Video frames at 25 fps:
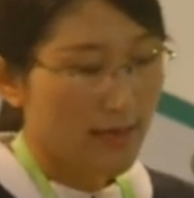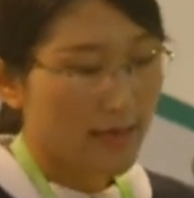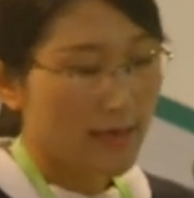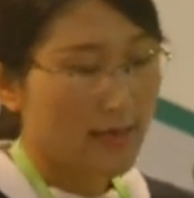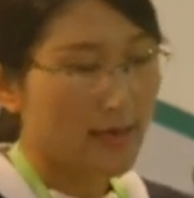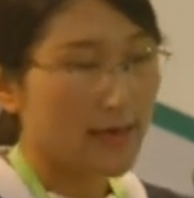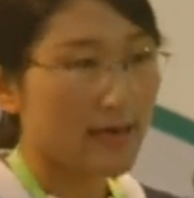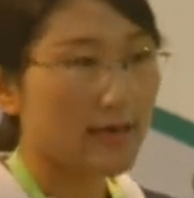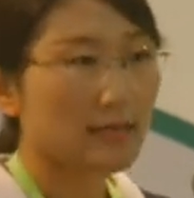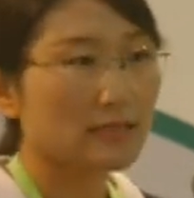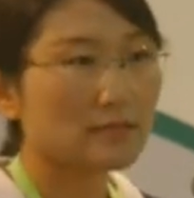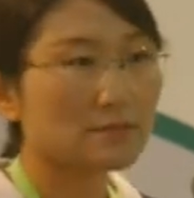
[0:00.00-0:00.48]

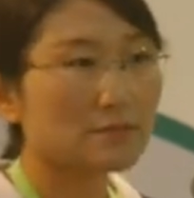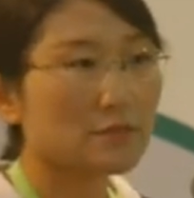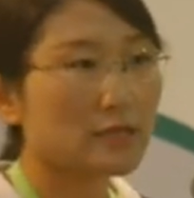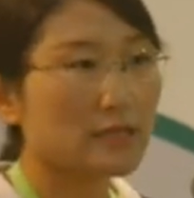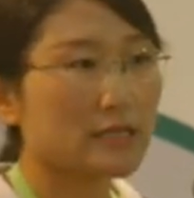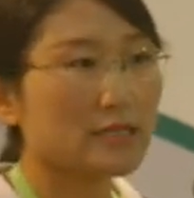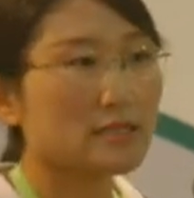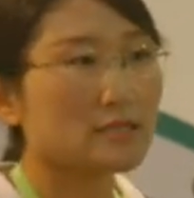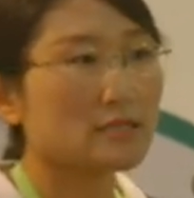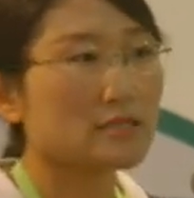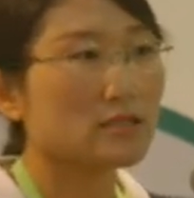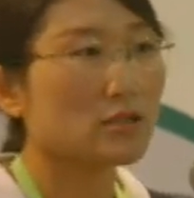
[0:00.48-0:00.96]
And
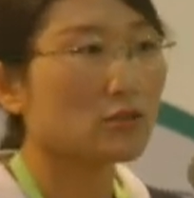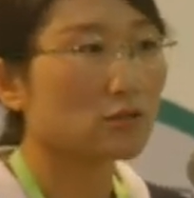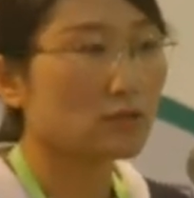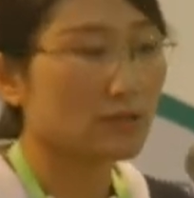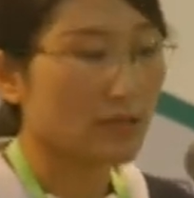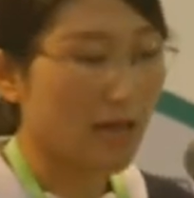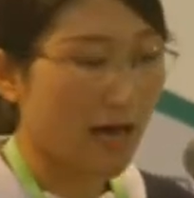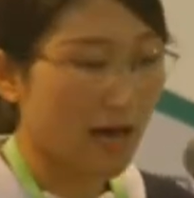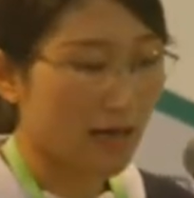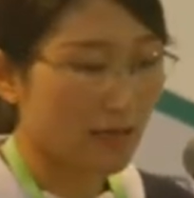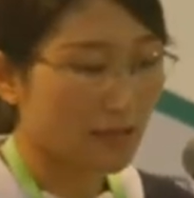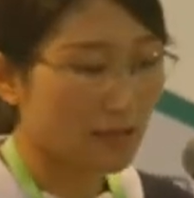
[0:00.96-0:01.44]
please note
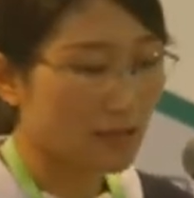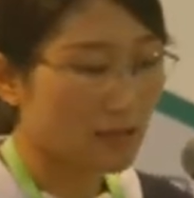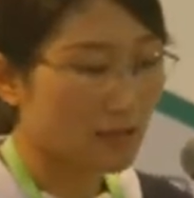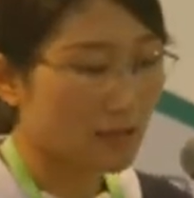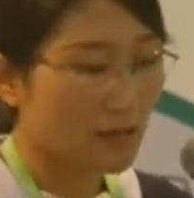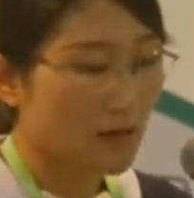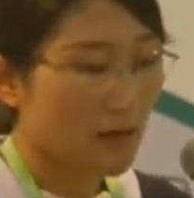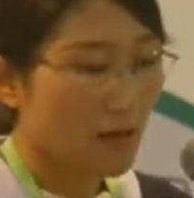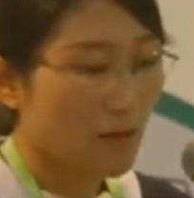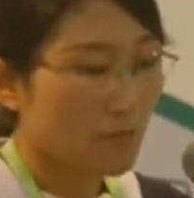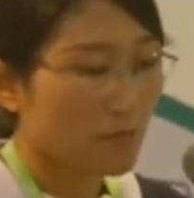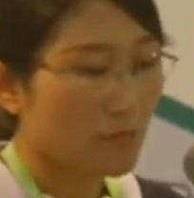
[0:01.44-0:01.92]
that
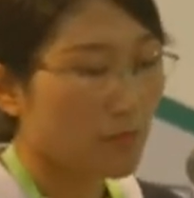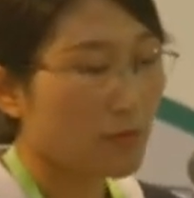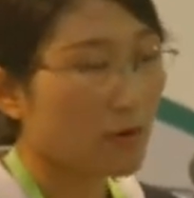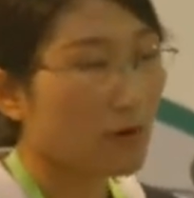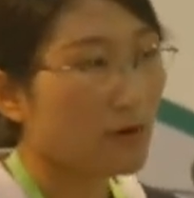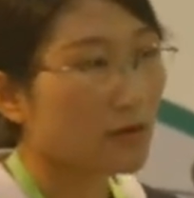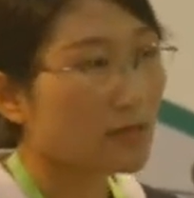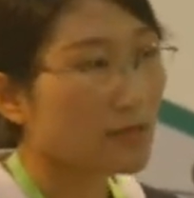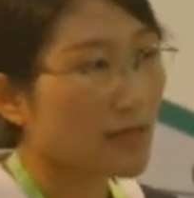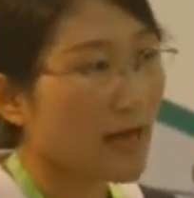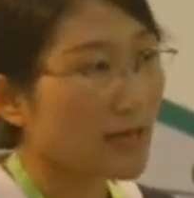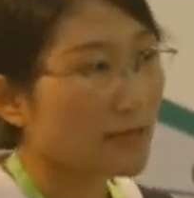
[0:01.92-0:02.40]

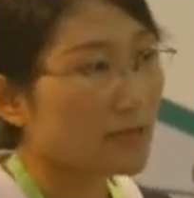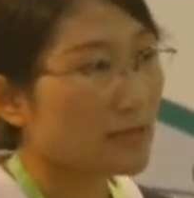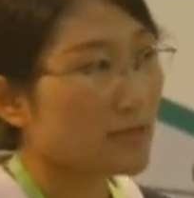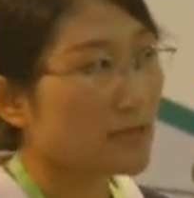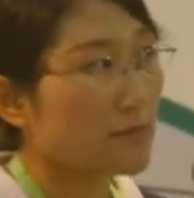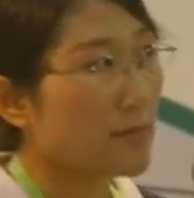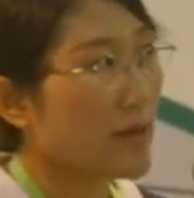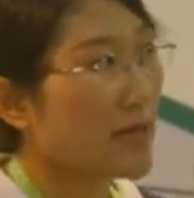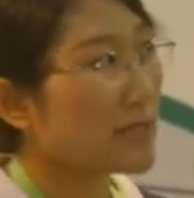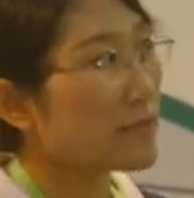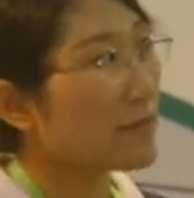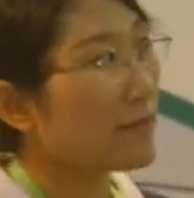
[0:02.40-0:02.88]

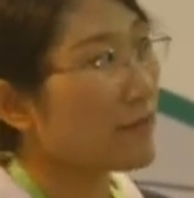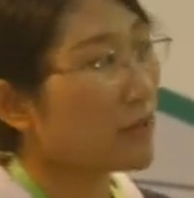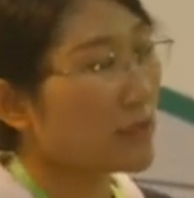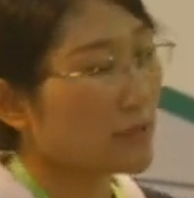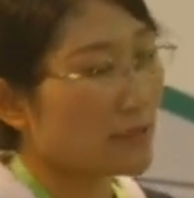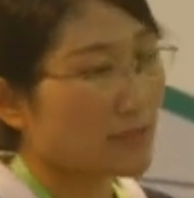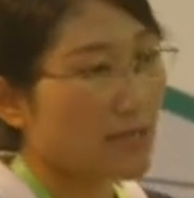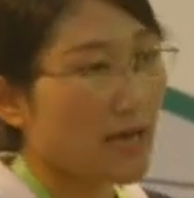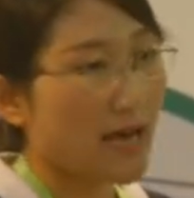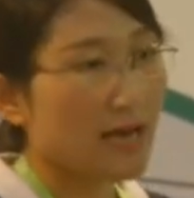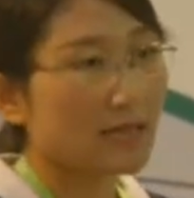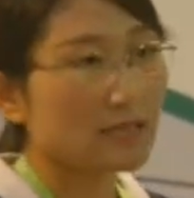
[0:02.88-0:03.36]

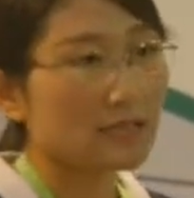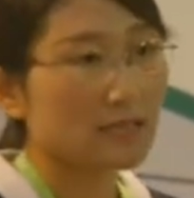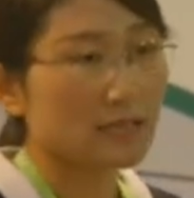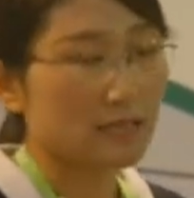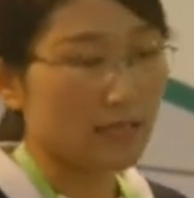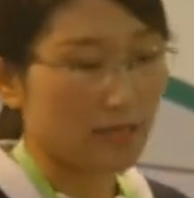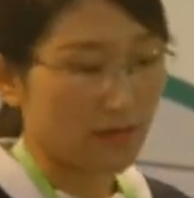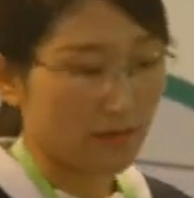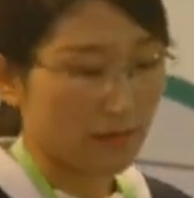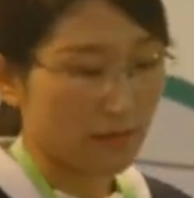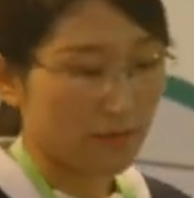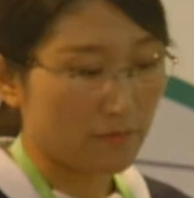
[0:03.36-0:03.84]
product-specific
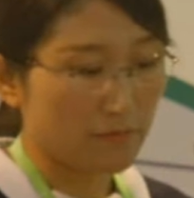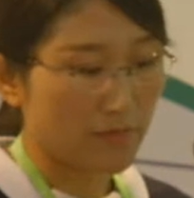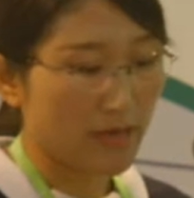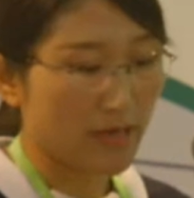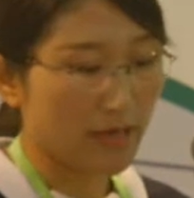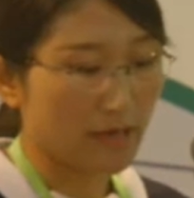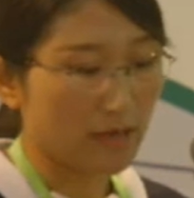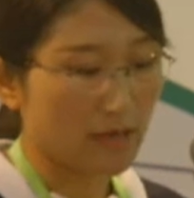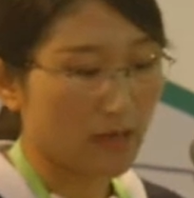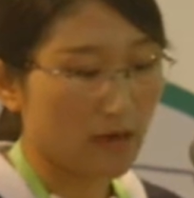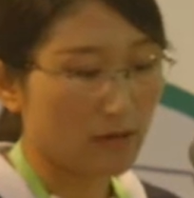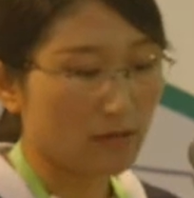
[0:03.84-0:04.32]
testing
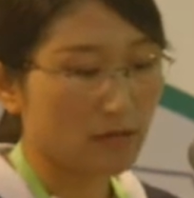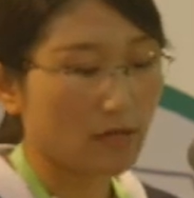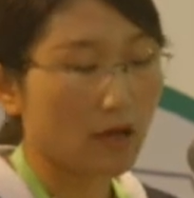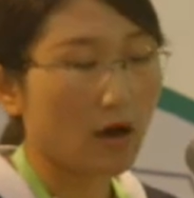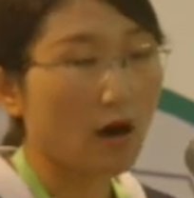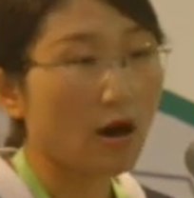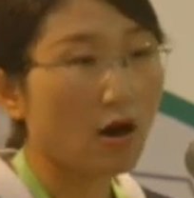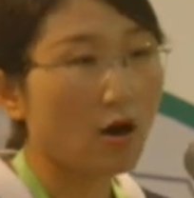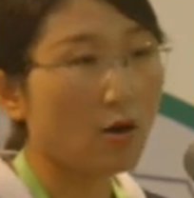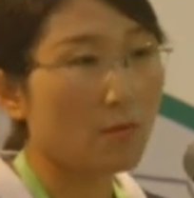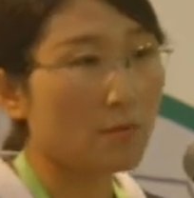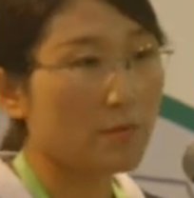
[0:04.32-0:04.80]
may not
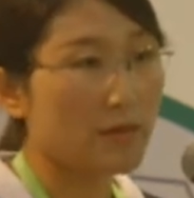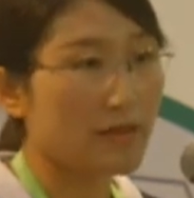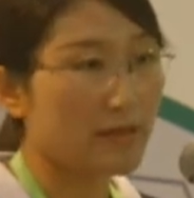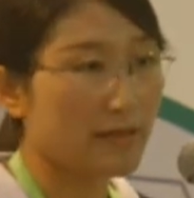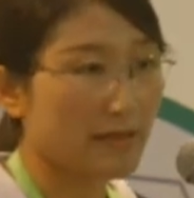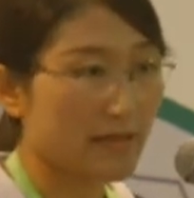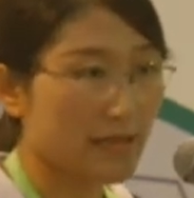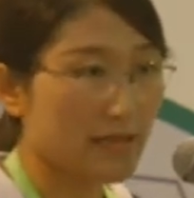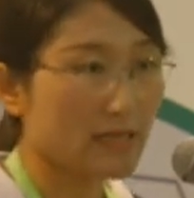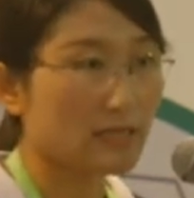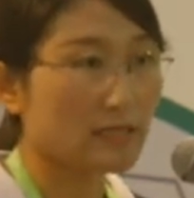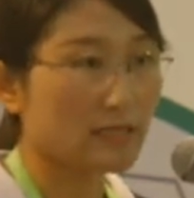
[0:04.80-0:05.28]
all be
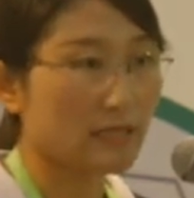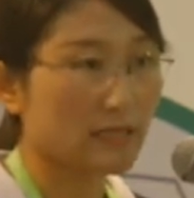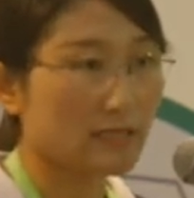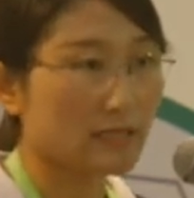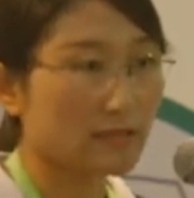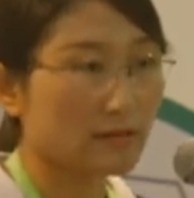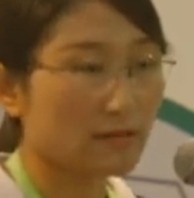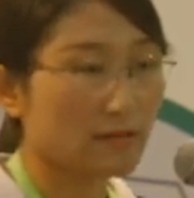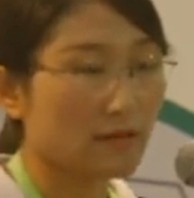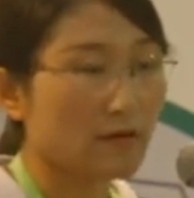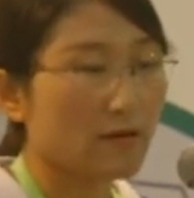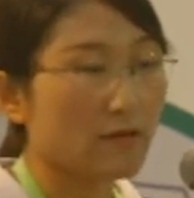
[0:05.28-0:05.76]

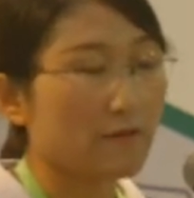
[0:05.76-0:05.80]
needed.